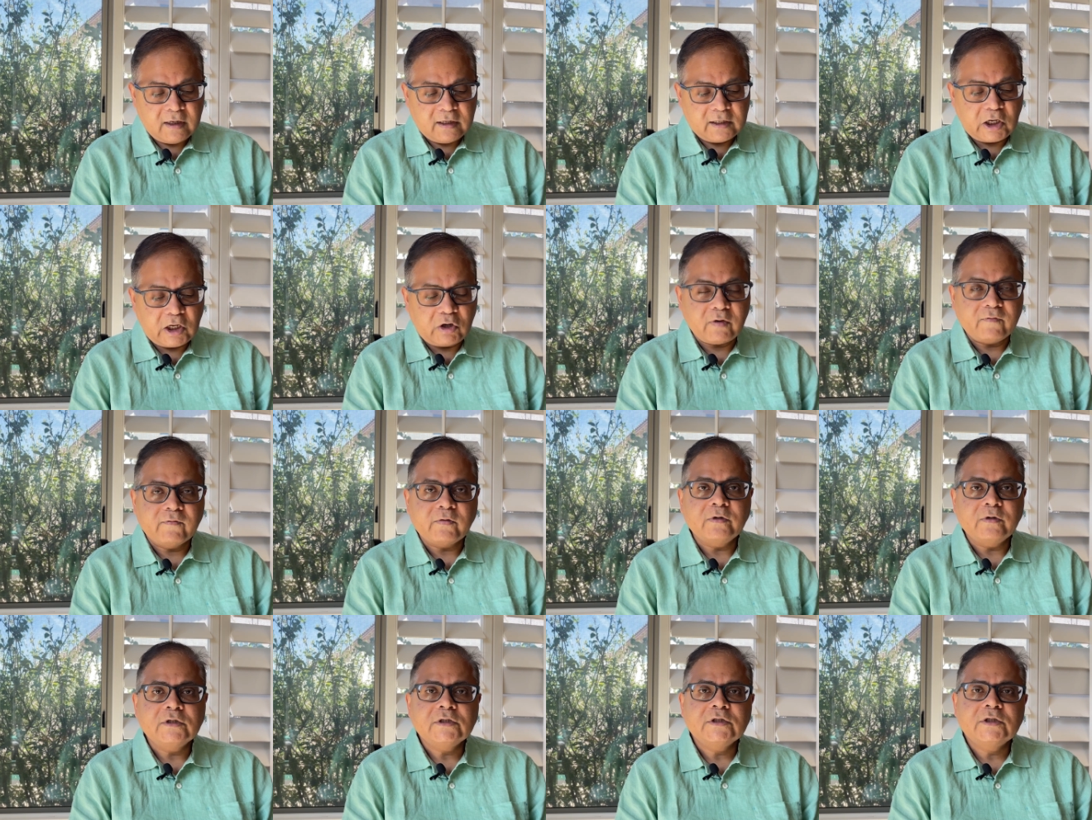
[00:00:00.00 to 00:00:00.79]
Now, of
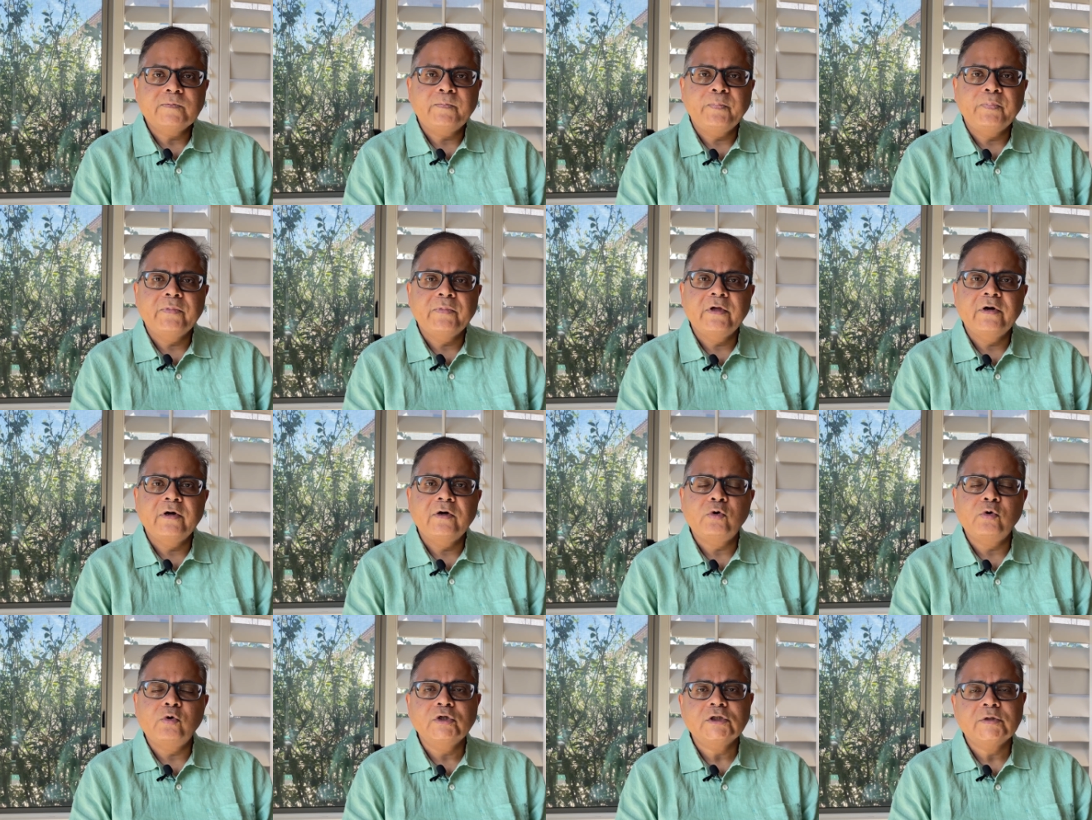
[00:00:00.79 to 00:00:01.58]
course, the
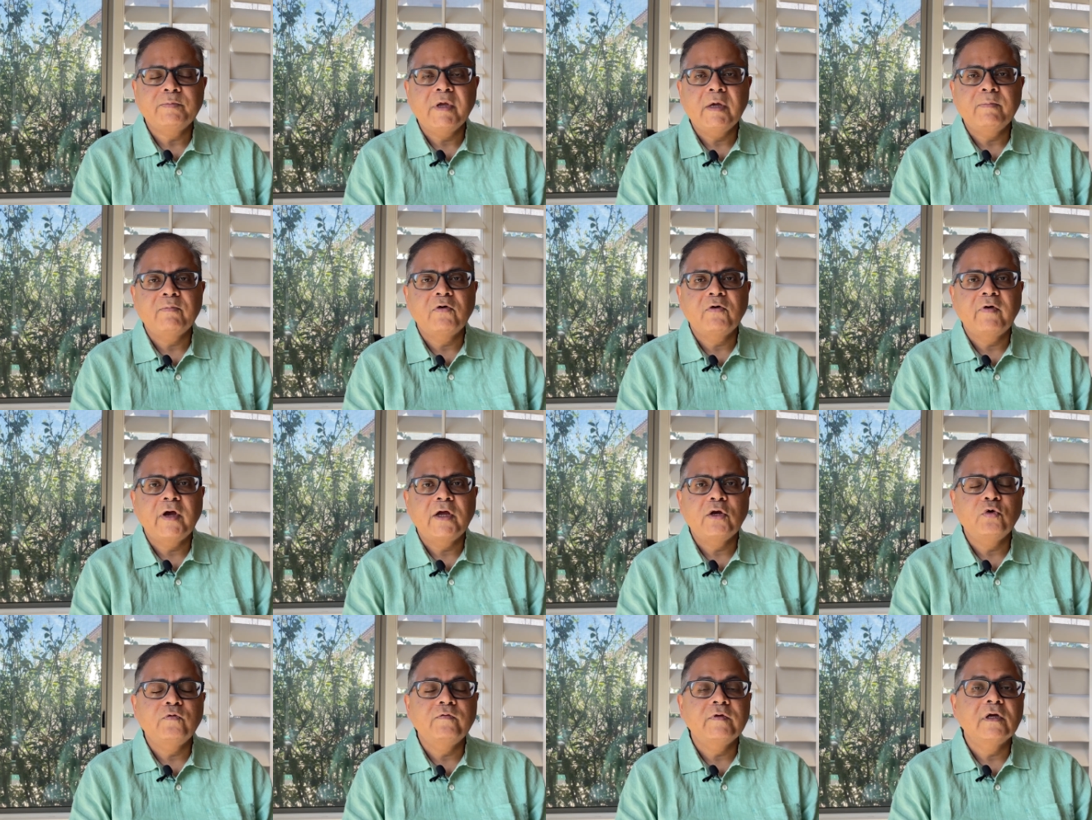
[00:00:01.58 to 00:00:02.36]
host may
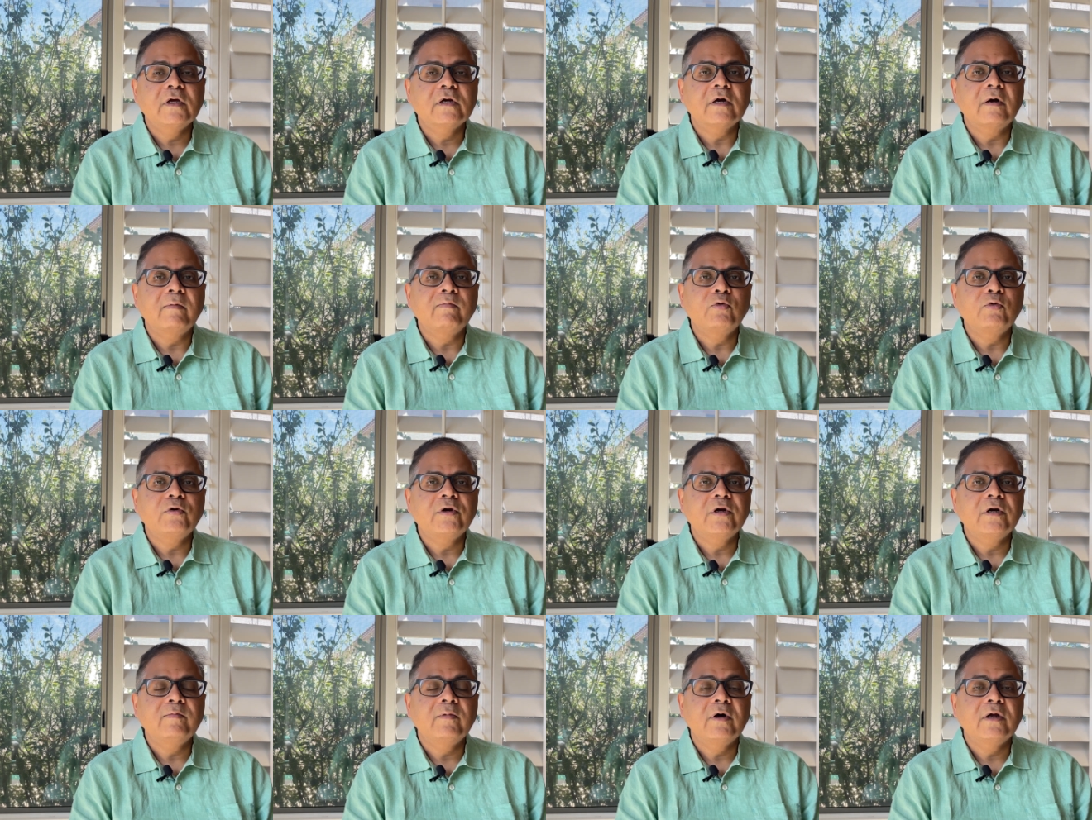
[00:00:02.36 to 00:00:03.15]
provide you with a
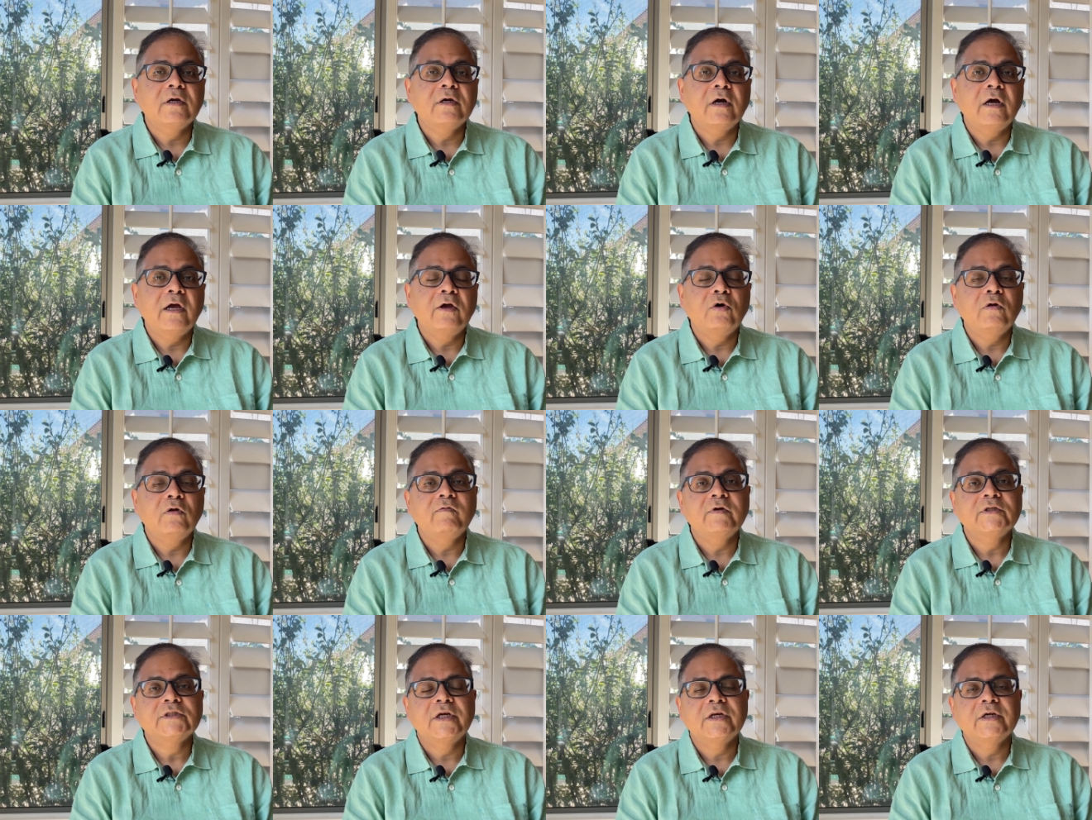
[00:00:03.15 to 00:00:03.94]
computer, but I
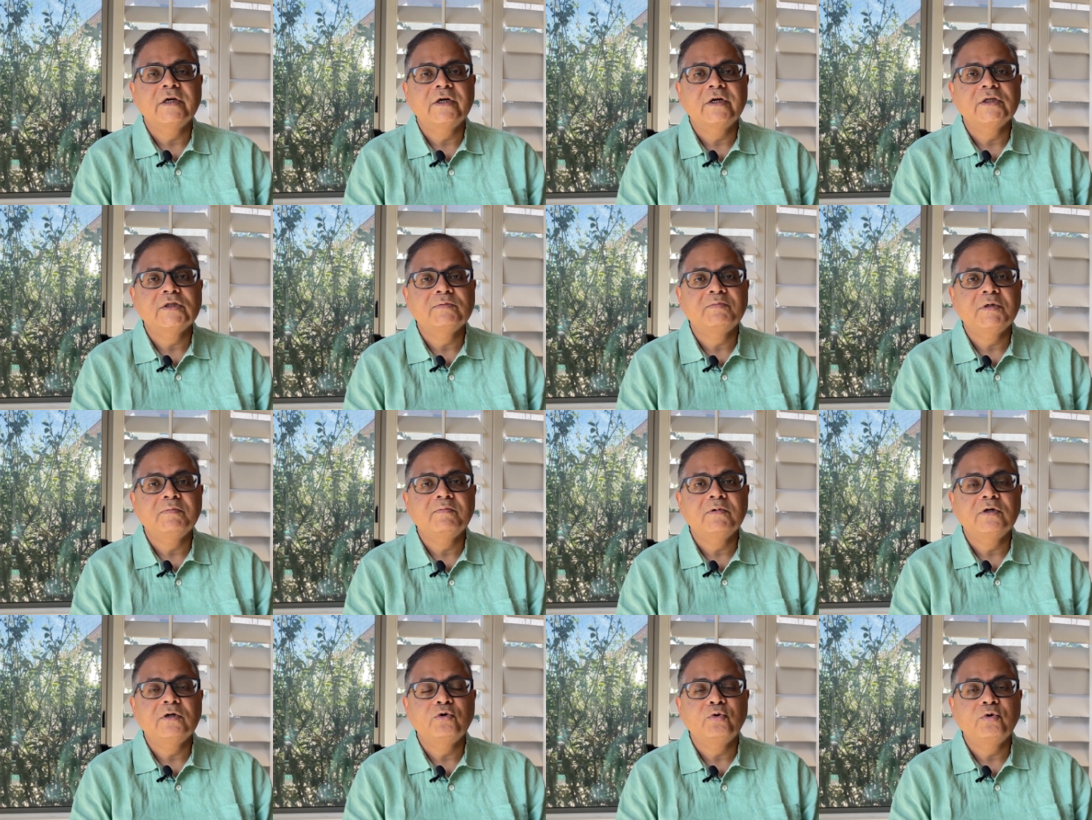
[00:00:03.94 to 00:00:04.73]
always encourage
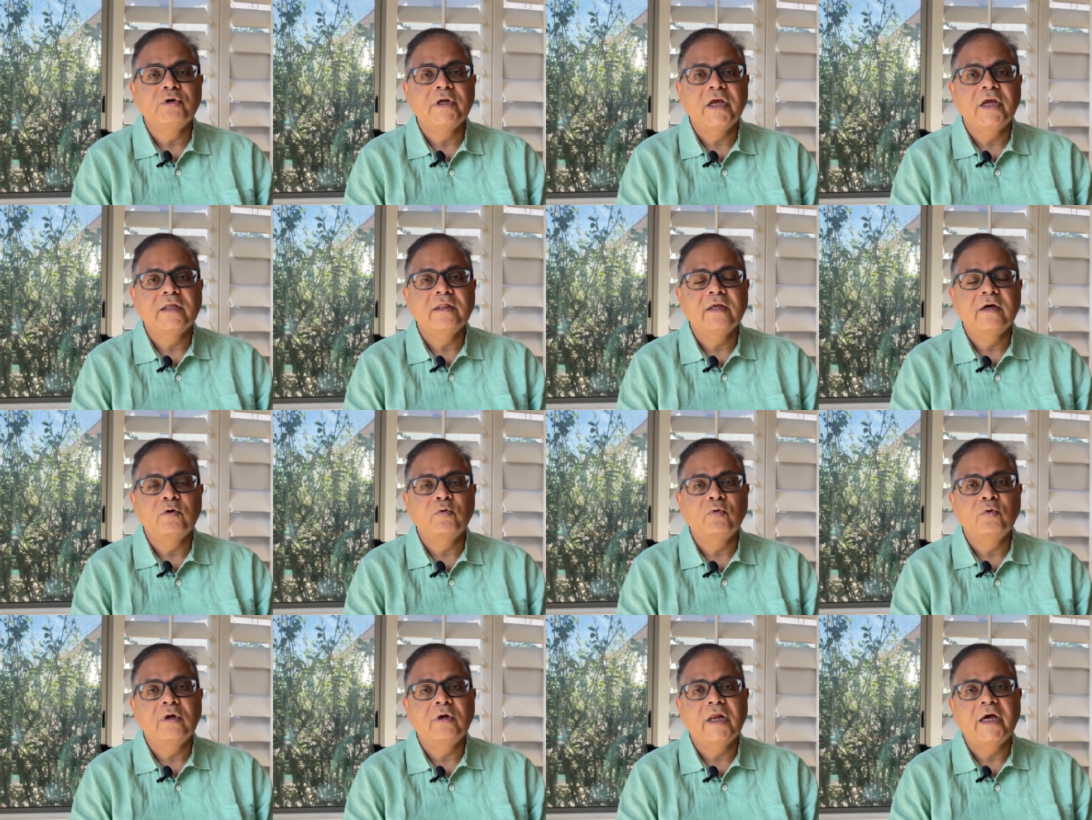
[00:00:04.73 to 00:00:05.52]
people to take their
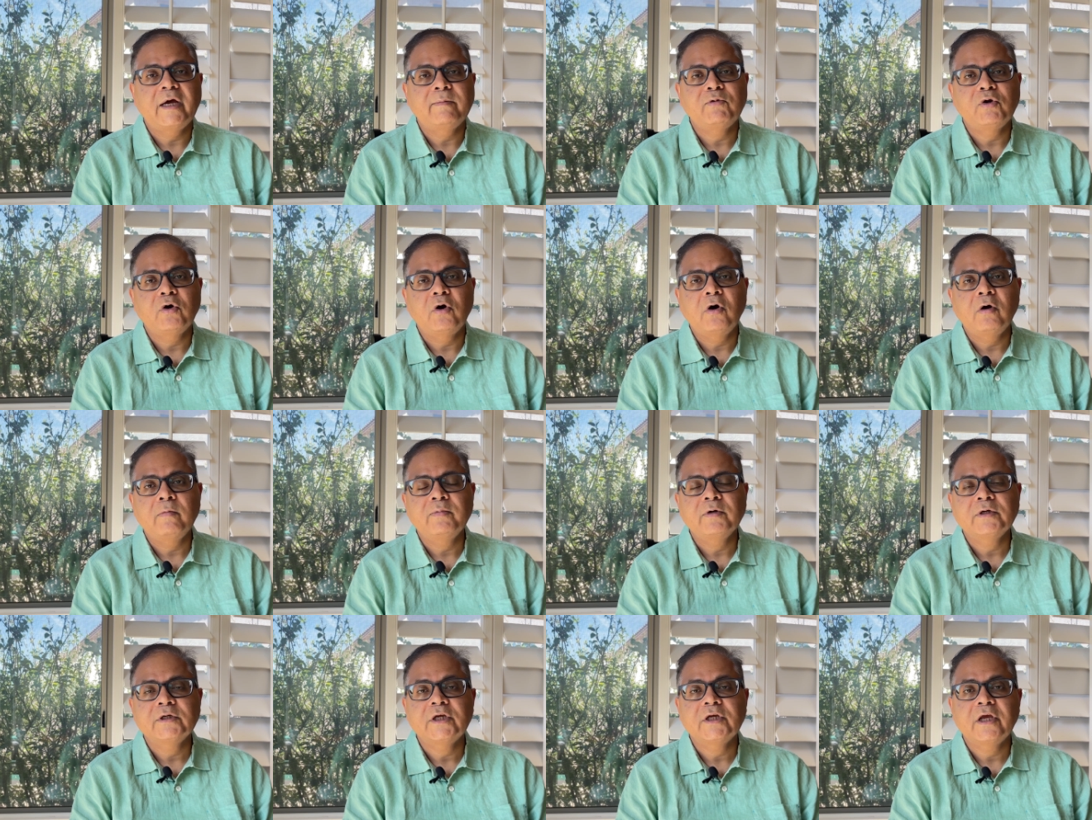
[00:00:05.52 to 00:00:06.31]
own
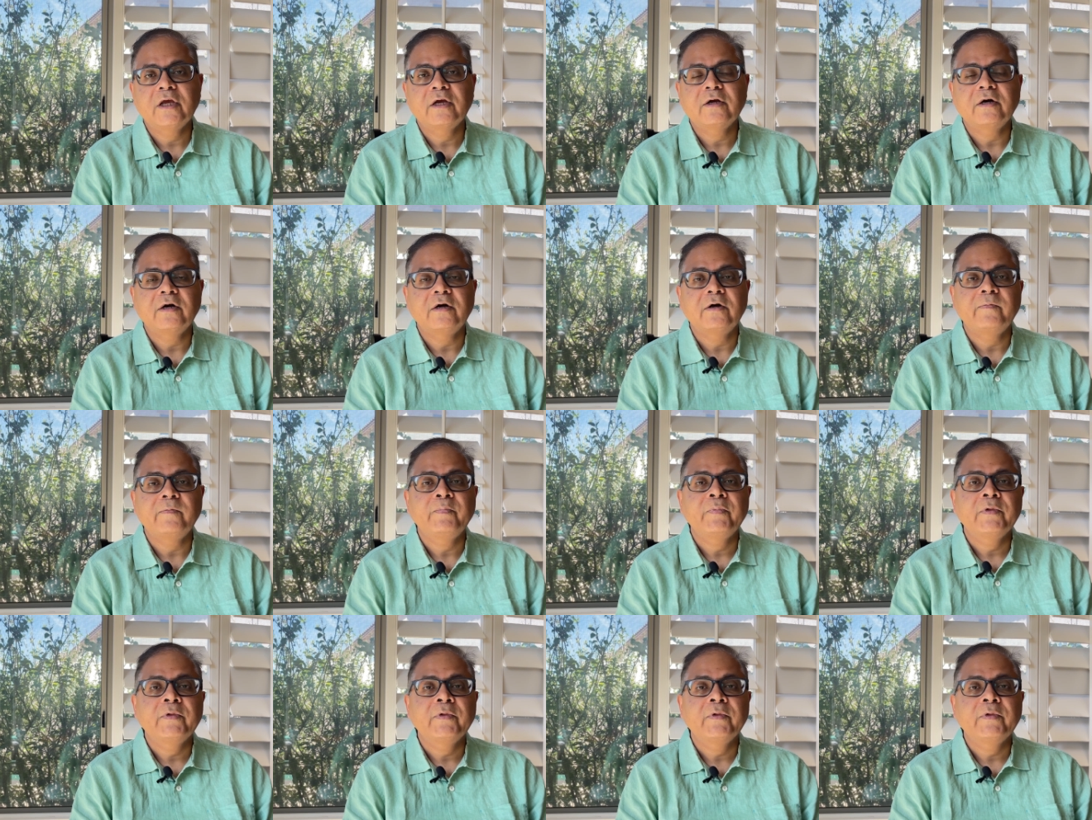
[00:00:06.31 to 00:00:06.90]
laptop, take a